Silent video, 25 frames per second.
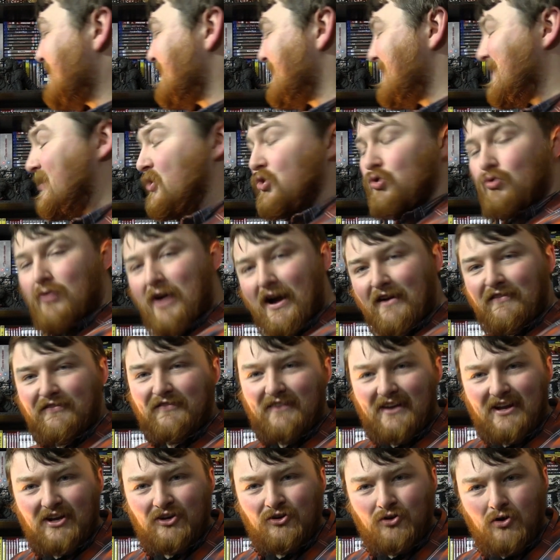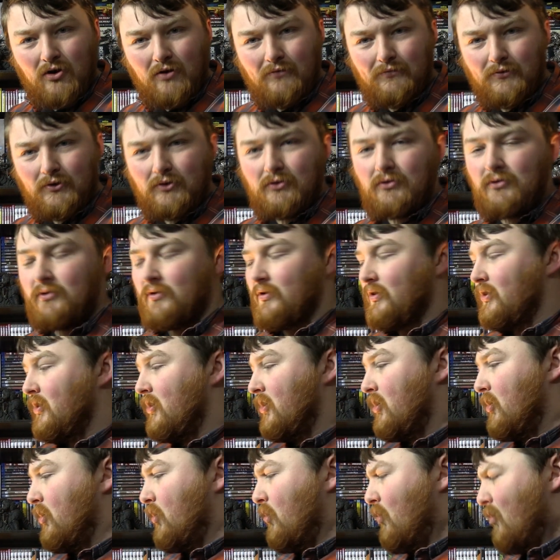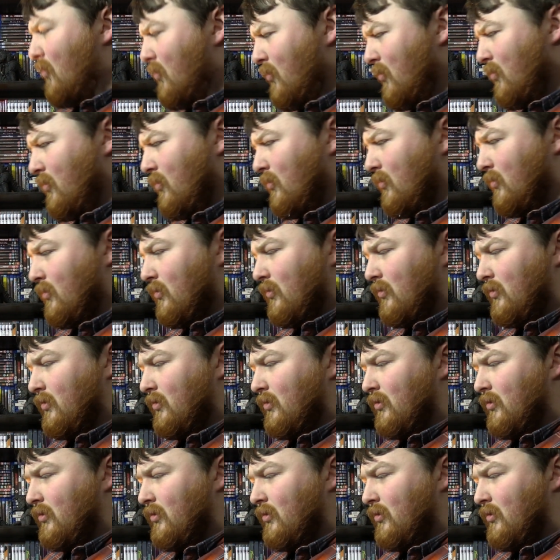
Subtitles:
as a graphic novel. Oh.